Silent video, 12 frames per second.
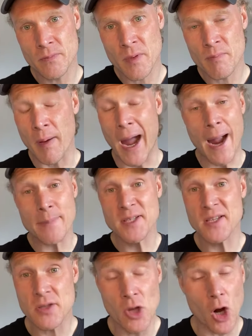Perhaps
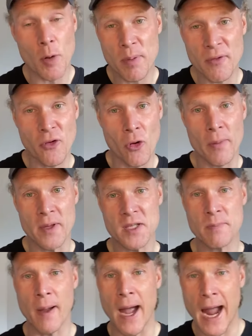it's not a performance,
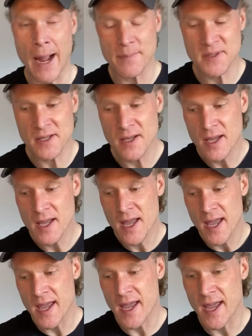perhaps
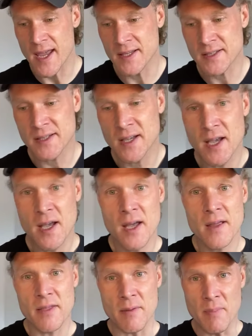it is
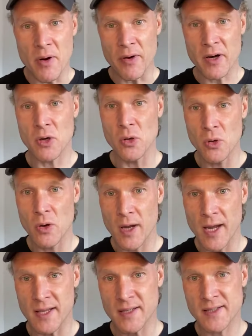the miracle
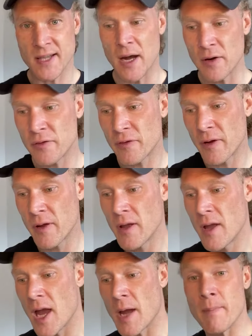itself.
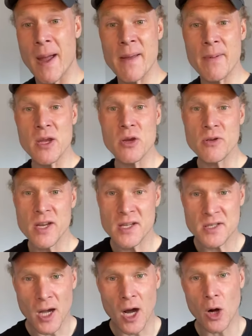And maybe you
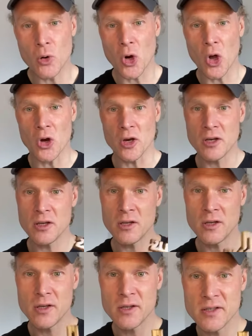need to hold on
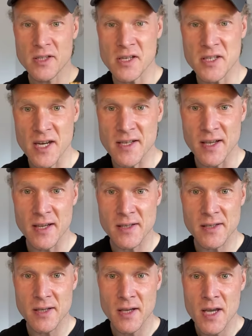to
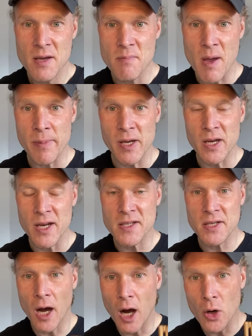Jesus. Maybe you need
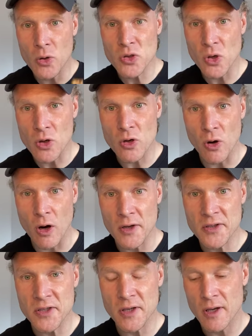to hold your
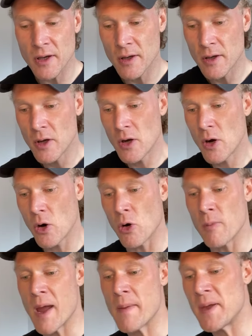cross, or
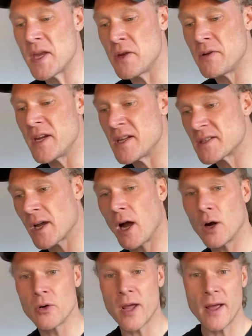maybe you need to
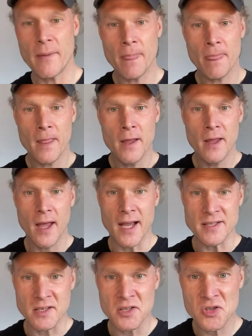hold it
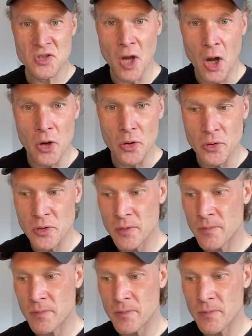as a stone,